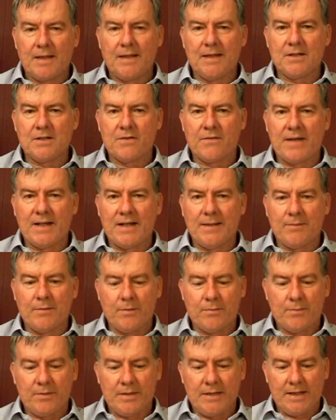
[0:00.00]
It is available
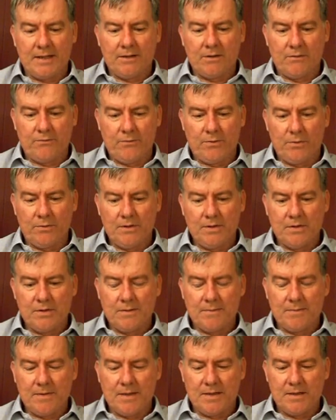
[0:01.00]
to protect
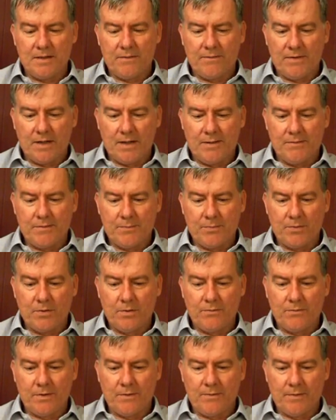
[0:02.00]
defaulters and survives
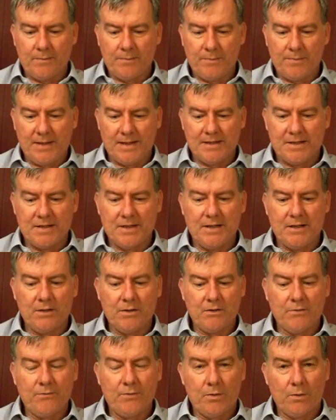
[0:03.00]
proof of a propensity
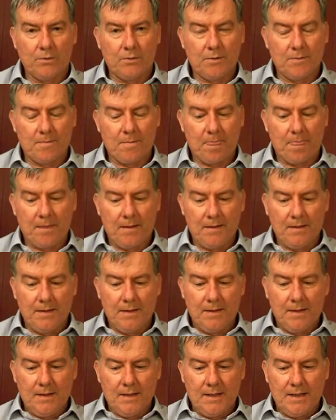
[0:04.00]
to default.
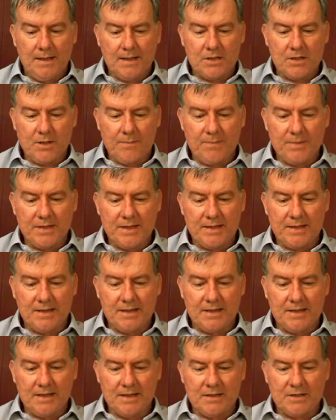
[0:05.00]
It is not
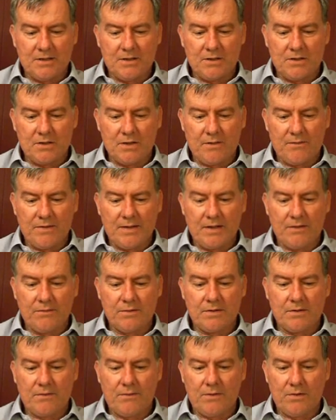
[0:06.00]
particularly solicitous of the
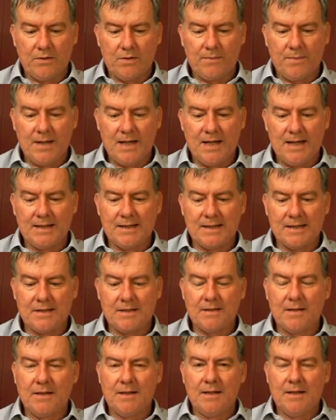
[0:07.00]
interests of third
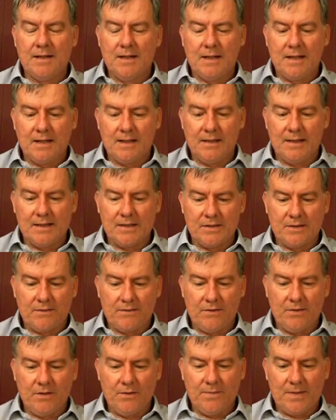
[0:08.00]
parties,
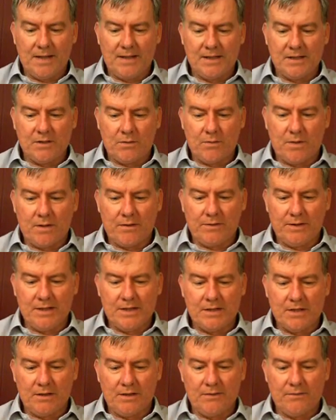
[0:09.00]
unless third parties acquire a
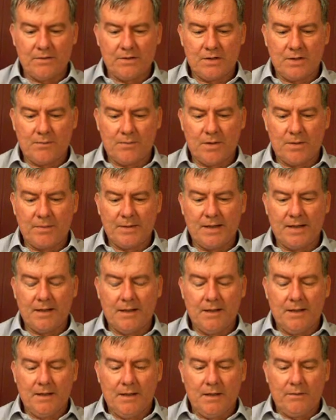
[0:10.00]
leasehold interest in the property
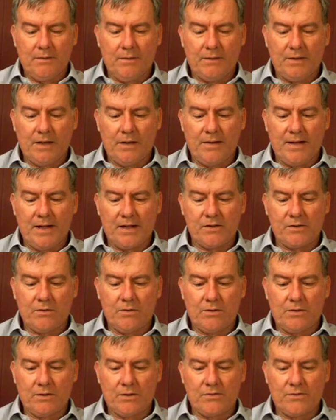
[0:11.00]
with no
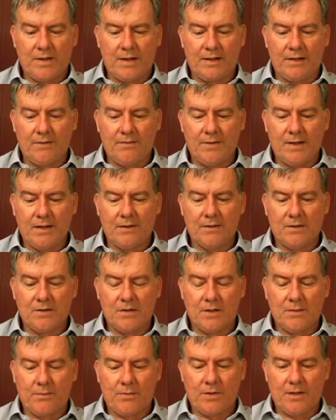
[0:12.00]
actual or constructive
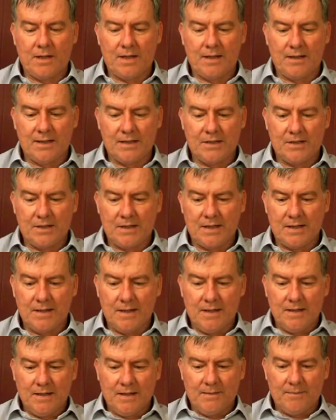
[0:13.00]
notice that a prior lessee
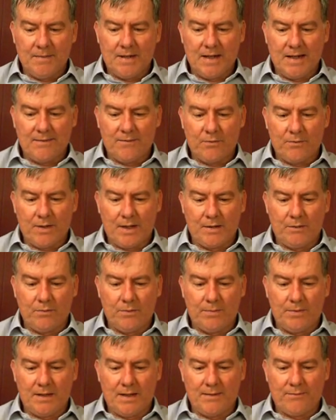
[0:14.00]
may have a right
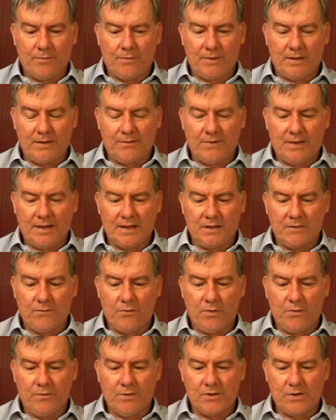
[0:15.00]
to apply for relief against
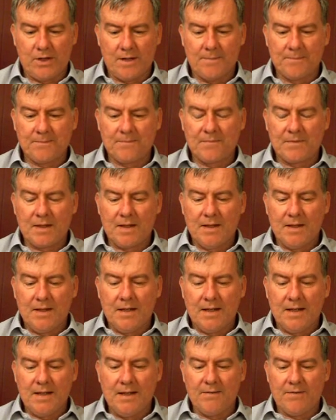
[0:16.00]
forfeiture,
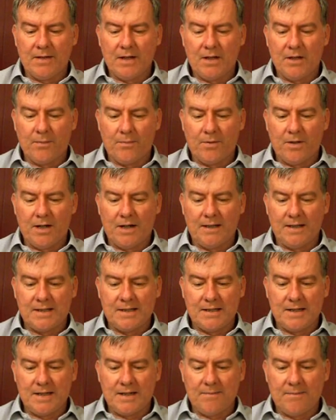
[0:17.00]
even though the prior
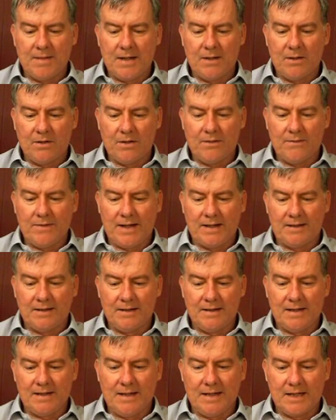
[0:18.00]
lessee may not have
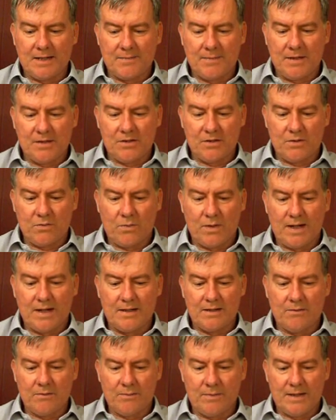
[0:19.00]
acted in an expeditious way
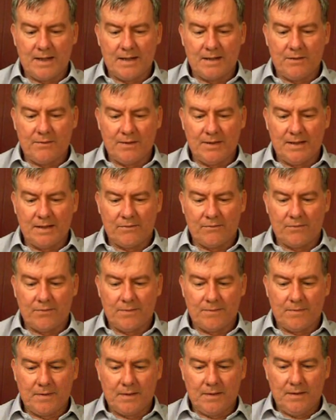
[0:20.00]
to obtain the
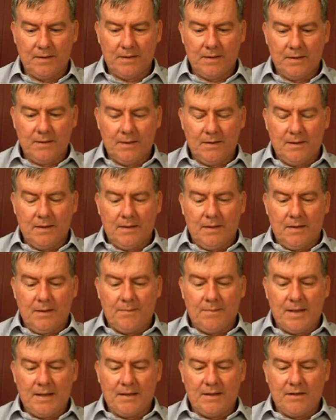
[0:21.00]
relief.
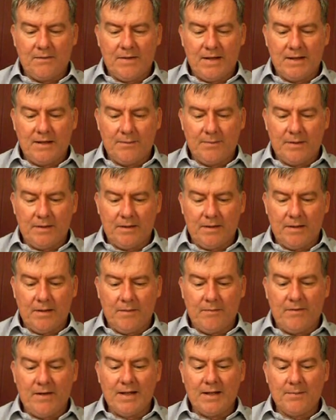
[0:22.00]
But the
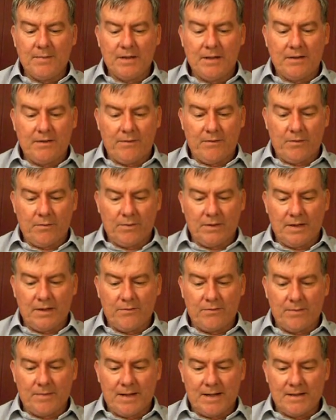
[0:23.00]
availability of the
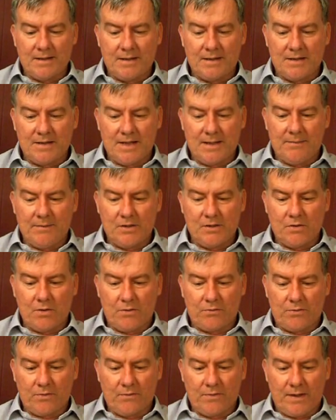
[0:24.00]
relief remains an established
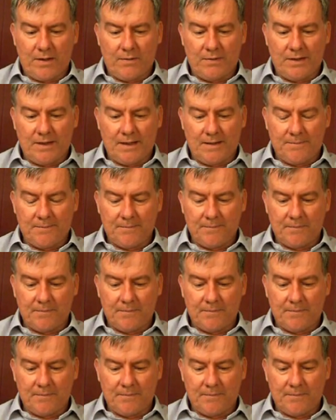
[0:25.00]
doctrine of equity.